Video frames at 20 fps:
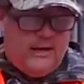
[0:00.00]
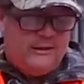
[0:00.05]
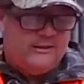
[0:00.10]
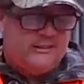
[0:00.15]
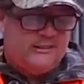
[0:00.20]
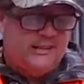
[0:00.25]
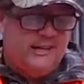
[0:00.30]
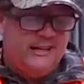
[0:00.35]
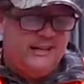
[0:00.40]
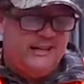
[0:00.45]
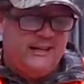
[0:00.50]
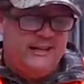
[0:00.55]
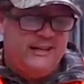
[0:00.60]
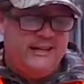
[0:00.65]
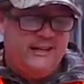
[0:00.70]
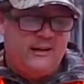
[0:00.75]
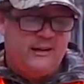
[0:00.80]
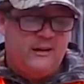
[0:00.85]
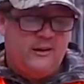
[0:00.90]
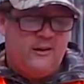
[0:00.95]
Outside they
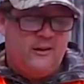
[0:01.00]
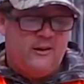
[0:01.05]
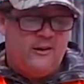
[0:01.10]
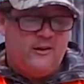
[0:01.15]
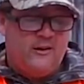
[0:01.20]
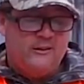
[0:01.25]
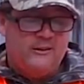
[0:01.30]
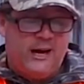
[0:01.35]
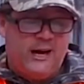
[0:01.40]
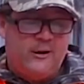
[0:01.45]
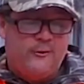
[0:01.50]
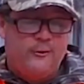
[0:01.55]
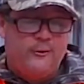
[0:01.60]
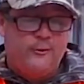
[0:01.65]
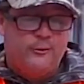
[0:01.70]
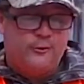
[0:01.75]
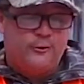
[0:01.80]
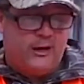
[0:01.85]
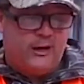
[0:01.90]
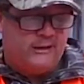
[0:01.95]
hear Claude on that
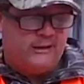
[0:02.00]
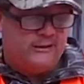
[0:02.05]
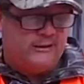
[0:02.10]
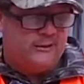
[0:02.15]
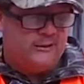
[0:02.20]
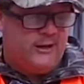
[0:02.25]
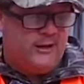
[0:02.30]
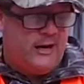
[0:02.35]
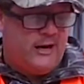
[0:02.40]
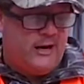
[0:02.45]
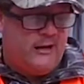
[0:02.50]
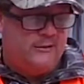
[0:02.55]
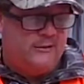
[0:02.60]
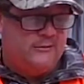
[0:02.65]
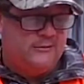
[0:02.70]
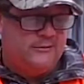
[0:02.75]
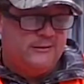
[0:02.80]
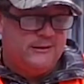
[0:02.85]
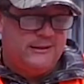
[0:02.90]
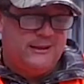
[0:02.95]
roof scratching around.